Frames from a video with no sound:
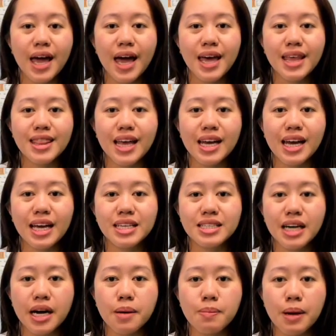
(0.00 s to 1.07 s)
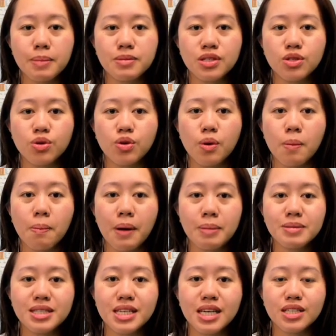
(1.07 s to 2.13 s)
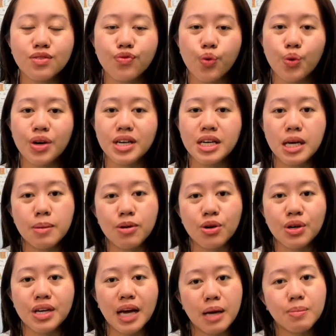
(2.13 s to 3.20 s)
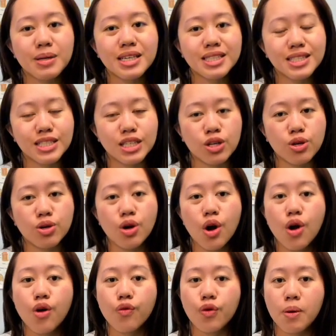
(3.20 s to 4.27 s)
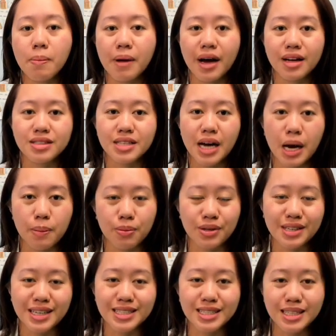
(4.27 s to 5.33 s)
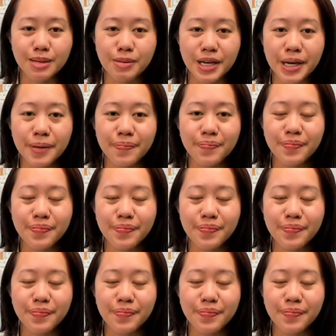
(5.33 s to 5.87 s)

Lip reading: and that a dipeptidase 4 inhibitor can be considered for mild hyperglycemia.